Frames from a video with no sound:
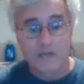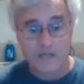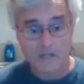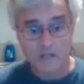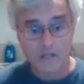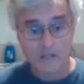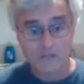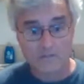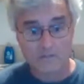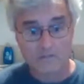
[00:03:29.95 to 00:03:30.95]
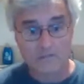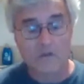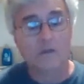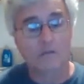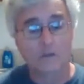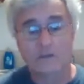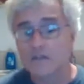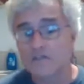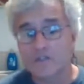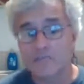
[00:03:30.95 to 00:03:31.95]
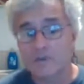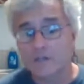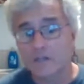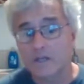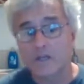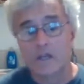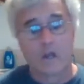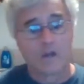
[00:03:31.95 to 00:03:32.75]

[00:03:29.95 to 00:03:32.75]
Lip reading: How are you going to do it? What kind of shape do you want to get in?